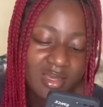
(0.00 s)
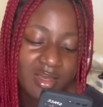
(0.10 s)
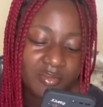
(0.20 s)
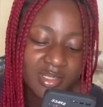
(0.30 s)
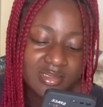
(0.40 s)

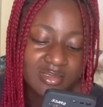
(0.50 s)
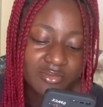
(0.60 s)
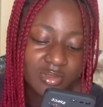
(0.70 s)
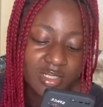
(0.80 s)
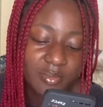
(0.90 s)
calm myself
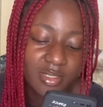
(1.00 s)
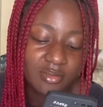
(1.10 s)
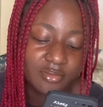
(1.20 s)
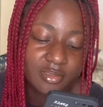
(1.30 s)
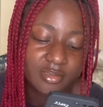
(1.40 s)
when I'm
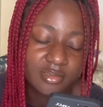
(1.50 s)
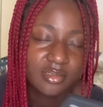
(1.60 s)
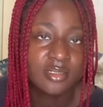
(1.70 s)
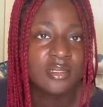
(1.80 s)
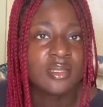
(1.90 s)
angry?
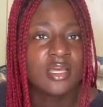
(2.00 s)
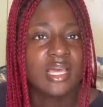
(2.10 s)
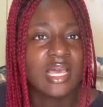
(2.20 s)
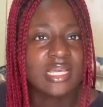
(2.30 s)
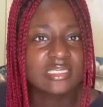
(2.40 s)

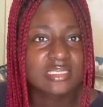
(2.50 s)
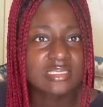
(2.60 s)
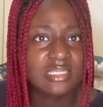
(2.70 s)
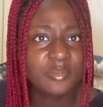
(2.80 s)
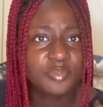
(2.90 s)
I
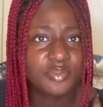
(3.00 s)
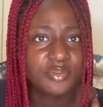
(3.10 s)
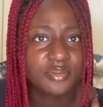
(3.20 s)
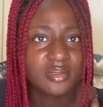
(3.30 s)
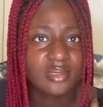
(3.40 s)
sleep.
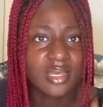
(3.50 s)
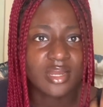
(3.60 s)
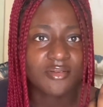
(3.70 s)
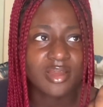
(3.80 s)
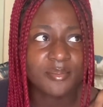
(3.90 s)
I
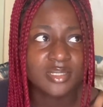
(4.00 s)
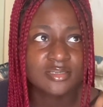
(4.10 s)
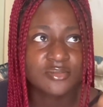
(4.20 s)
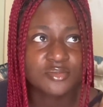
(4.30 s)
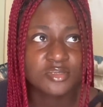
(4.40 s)
cry
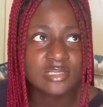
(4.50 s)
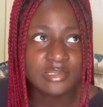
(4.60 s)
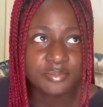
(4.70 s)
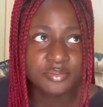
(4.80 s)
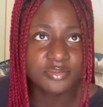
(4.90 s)
myself to
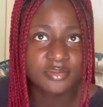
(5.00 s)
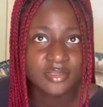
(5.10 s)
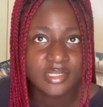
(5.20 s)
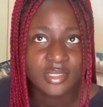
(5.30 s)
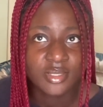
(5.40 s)
sleep.
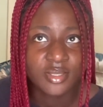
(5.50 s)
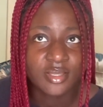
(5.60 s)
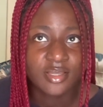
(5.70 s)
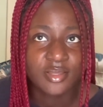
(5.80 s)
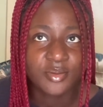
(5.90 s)

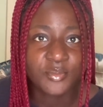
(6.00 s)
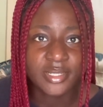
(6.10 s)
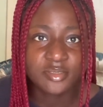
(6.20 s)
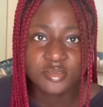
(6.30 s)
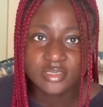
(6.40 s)
Why
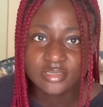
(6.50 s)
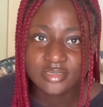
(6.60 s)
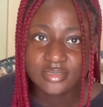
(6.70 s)
not?